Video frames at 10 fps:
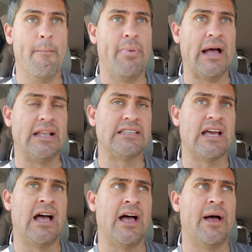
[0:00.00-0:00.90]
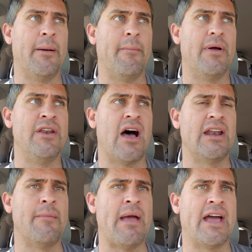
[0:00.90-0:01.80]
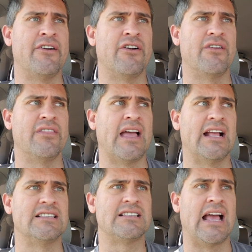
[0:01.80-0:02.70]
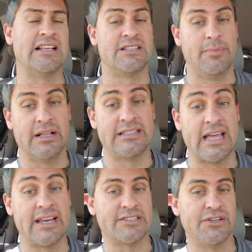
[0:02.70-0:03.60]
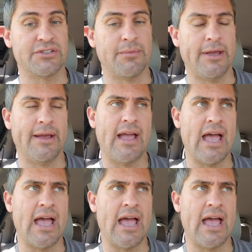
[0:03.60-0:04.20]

but not in a manner that's as debilitating as it used to be.